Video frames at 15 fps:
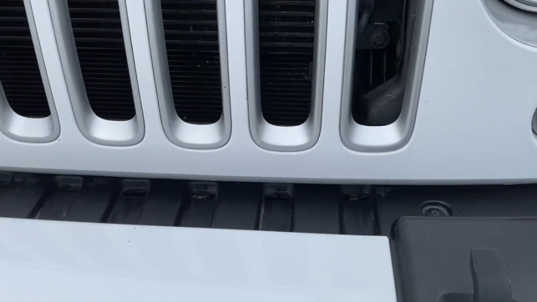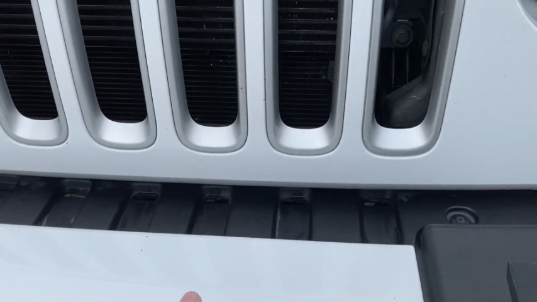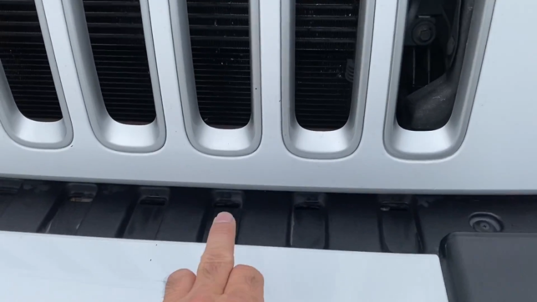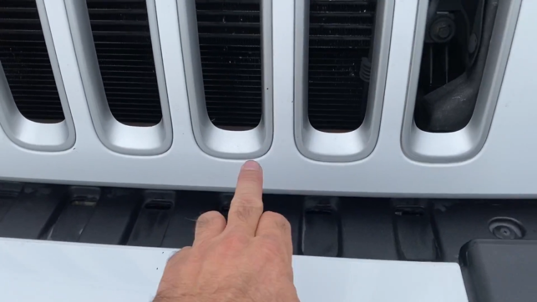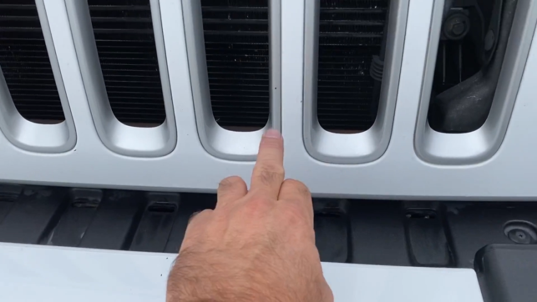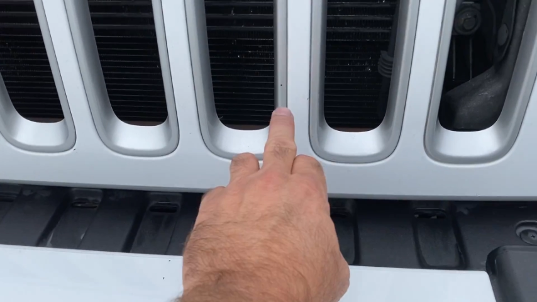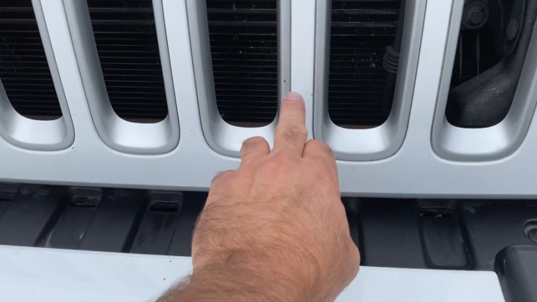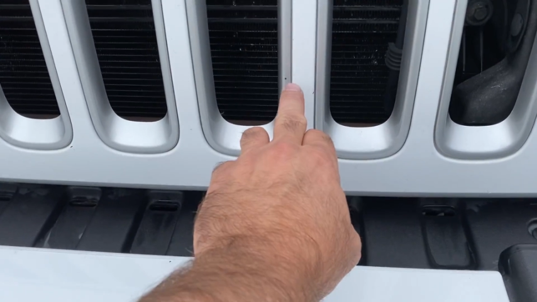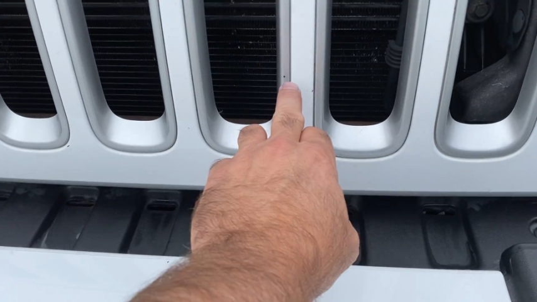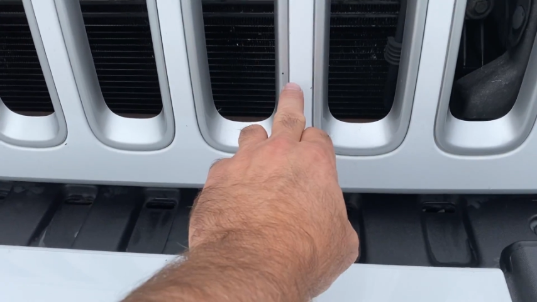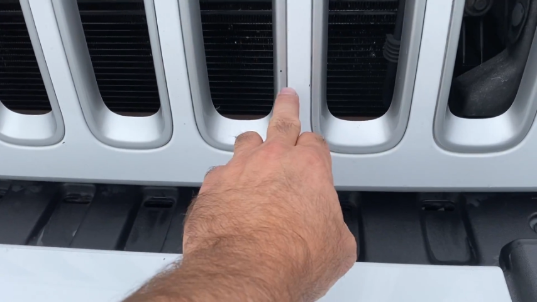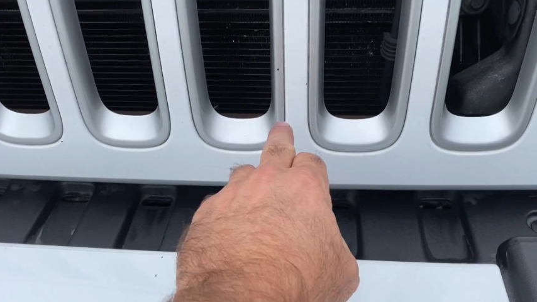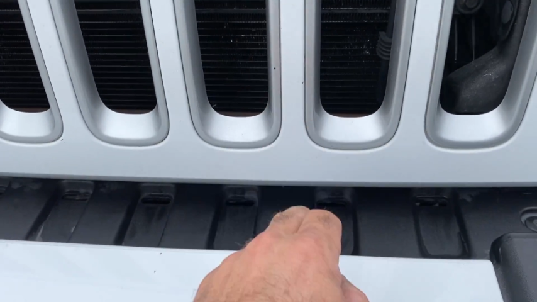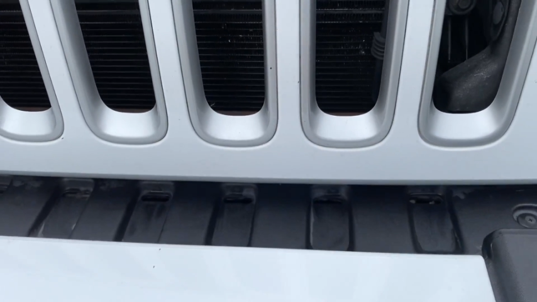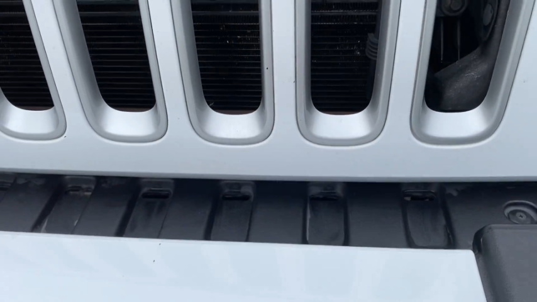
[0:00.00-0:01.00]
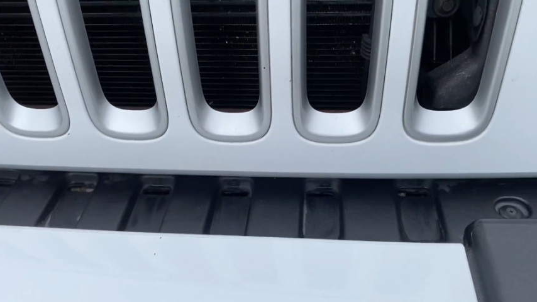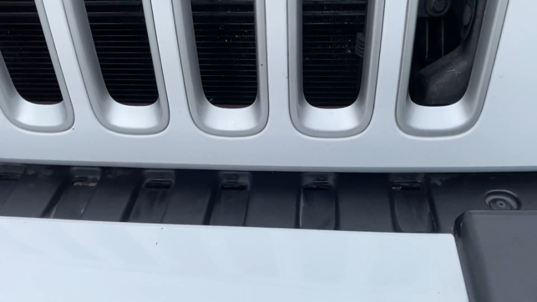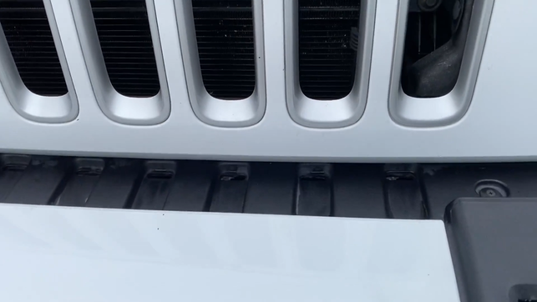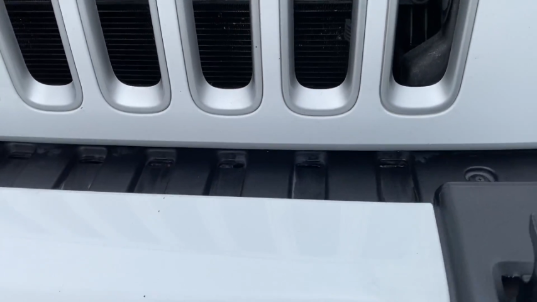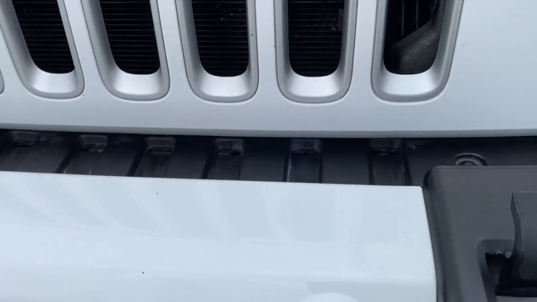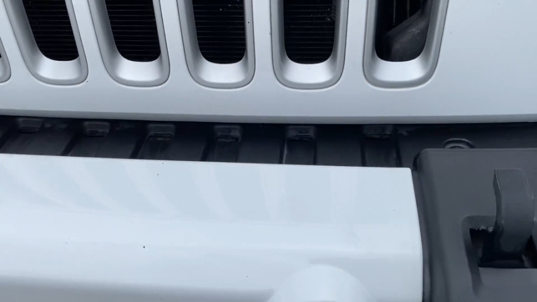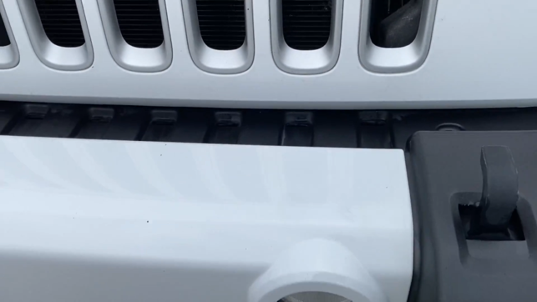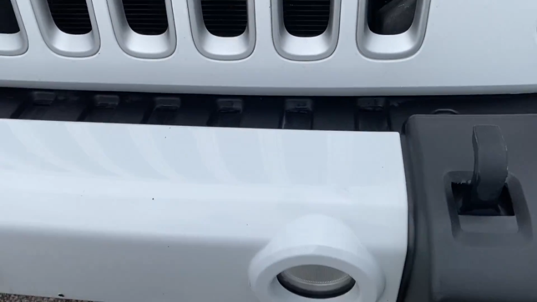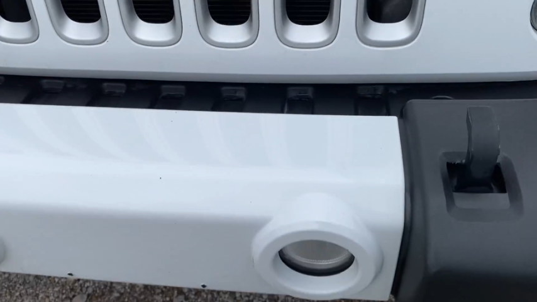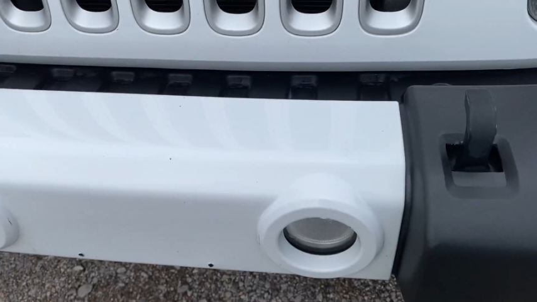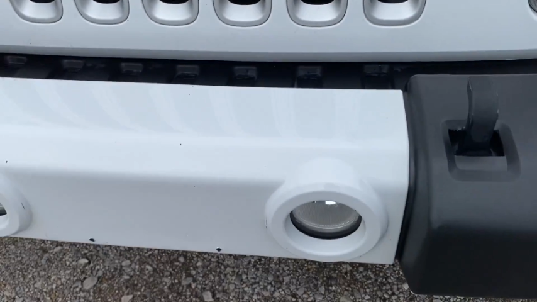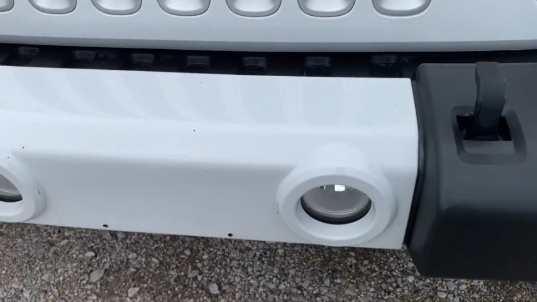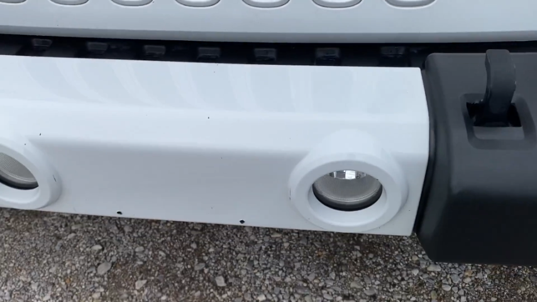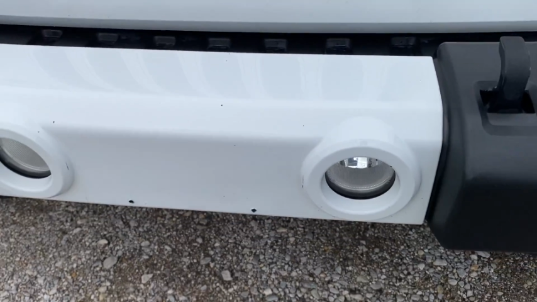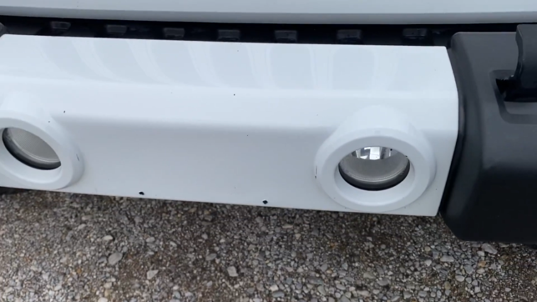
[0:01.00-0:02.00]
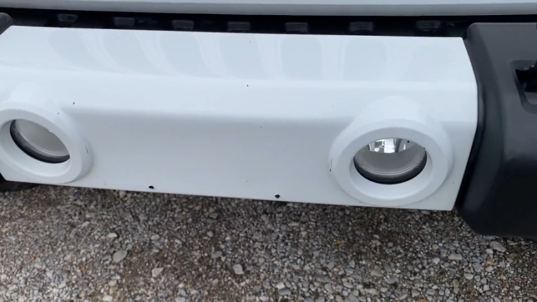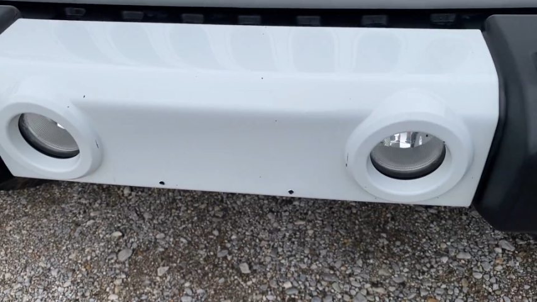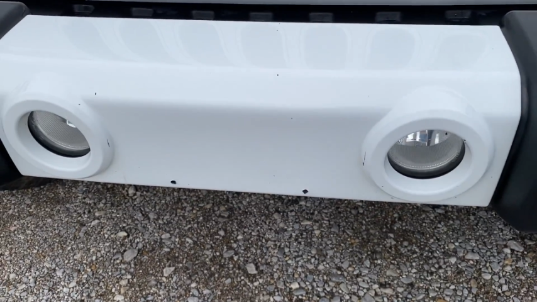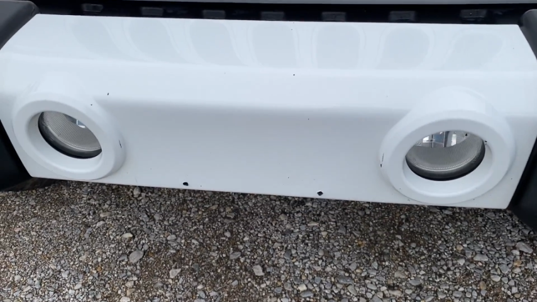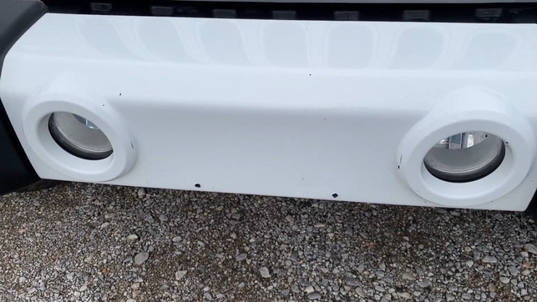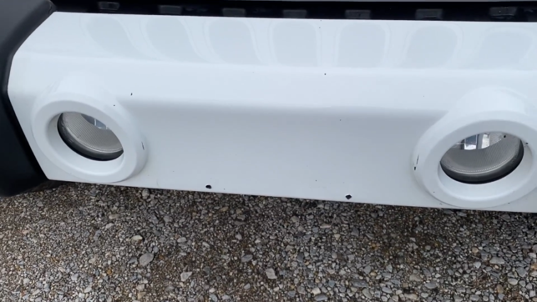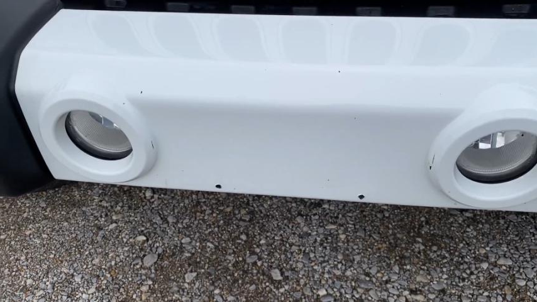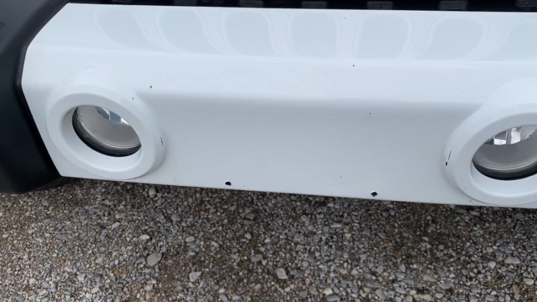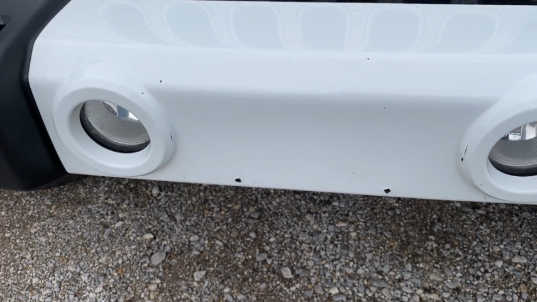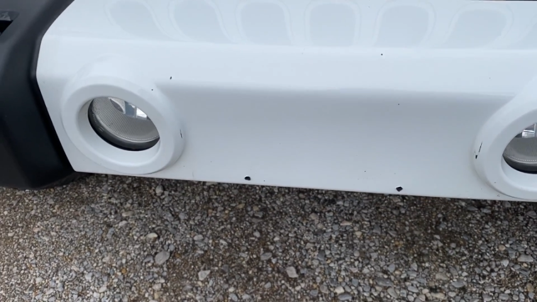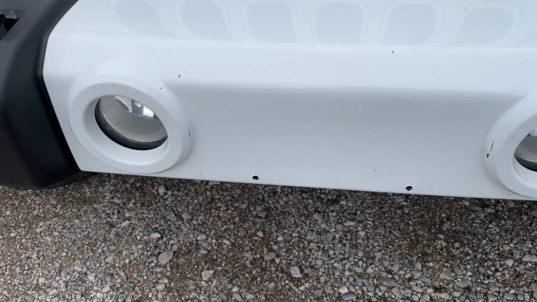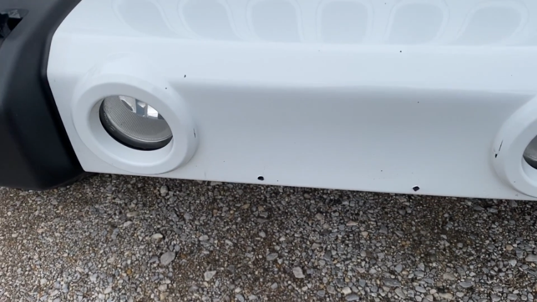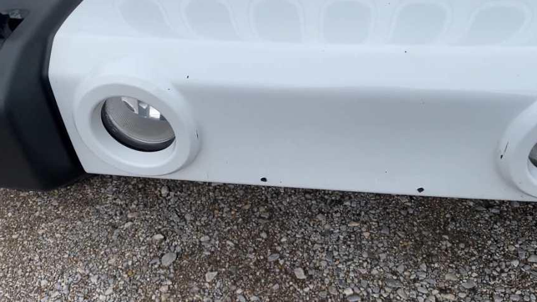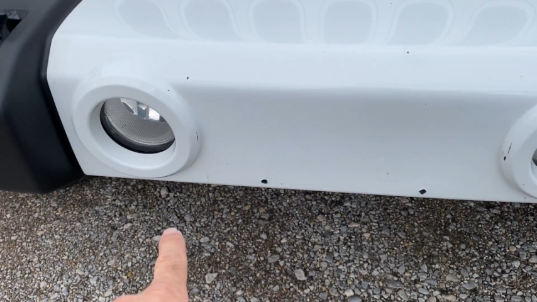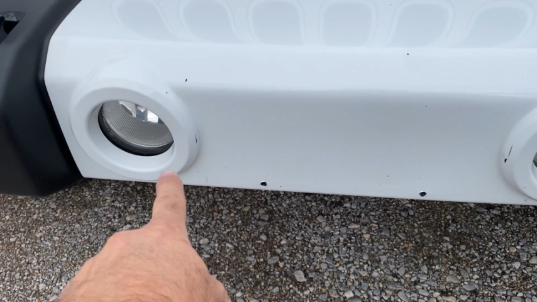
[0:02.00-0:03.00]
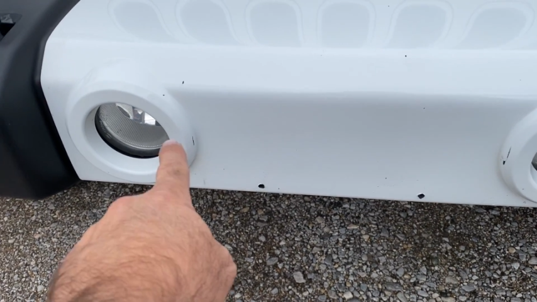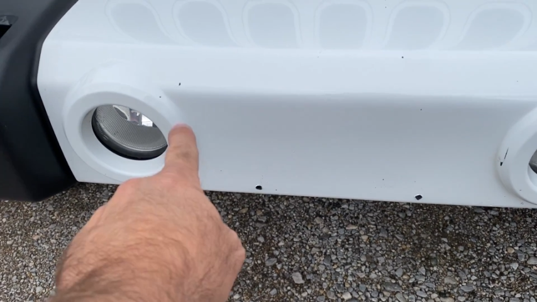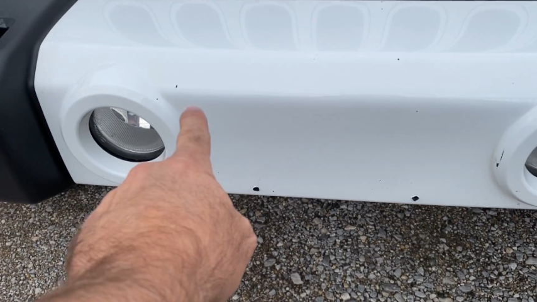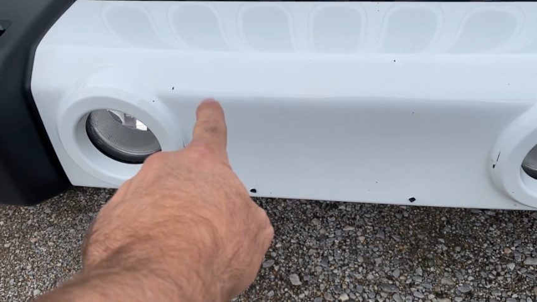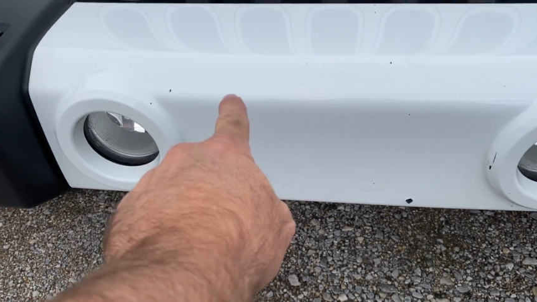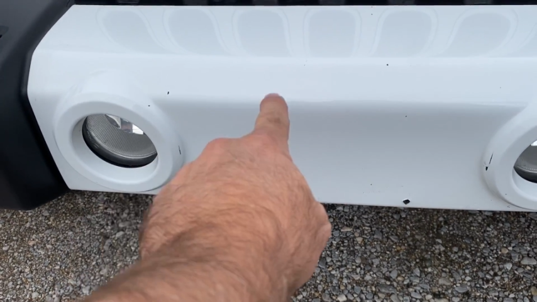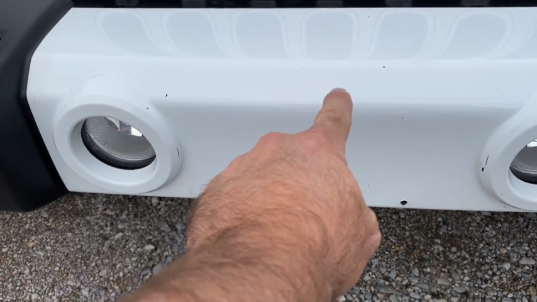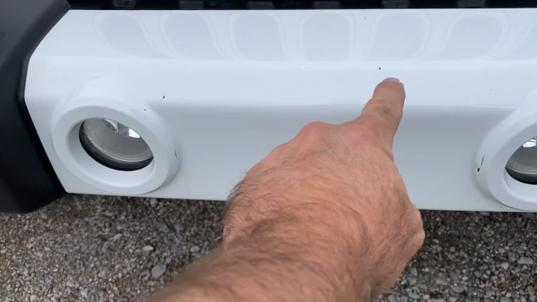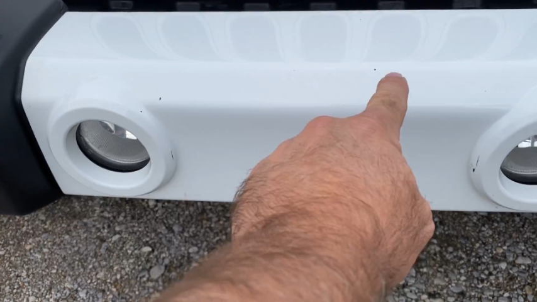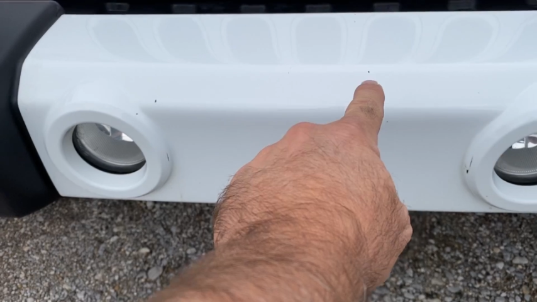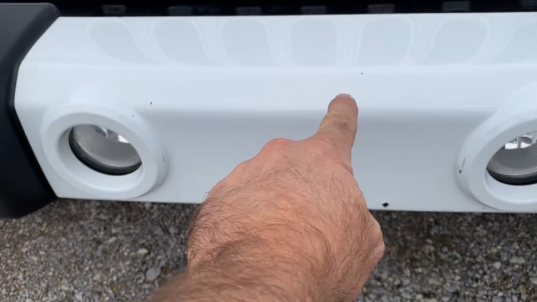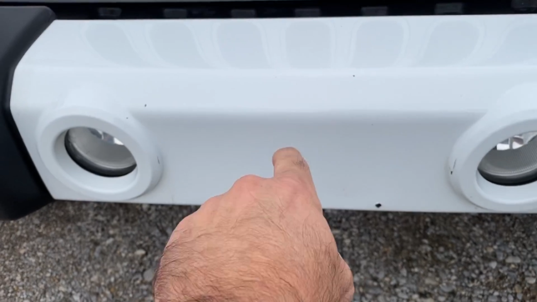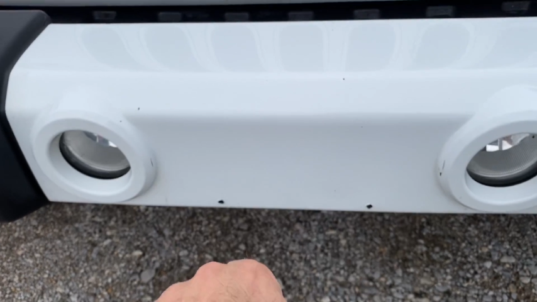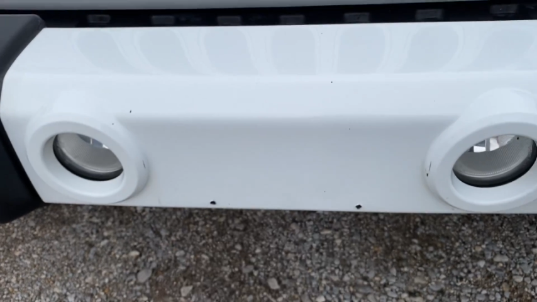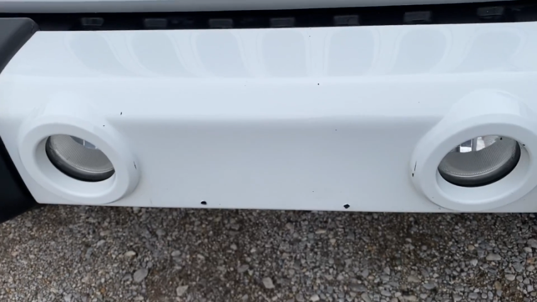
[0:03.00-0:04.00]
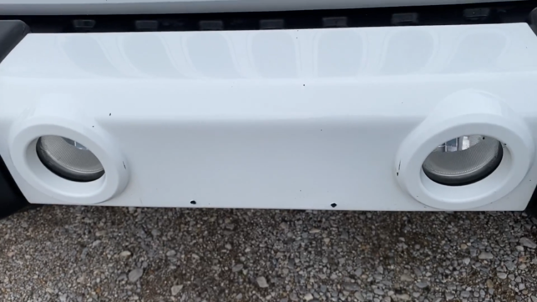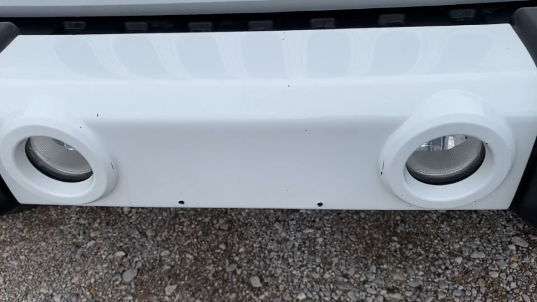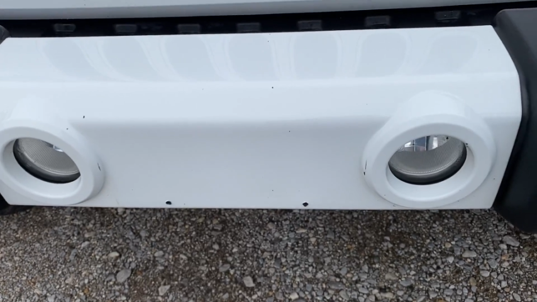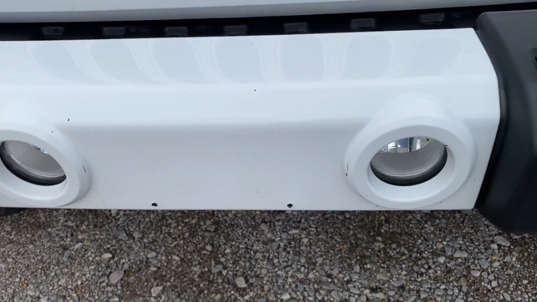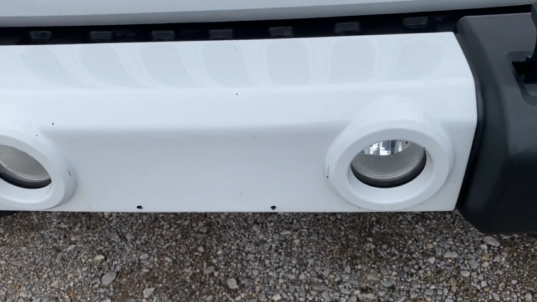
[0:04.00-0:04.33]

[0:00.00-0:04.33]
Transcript: No face is visible, so there are no lips to read.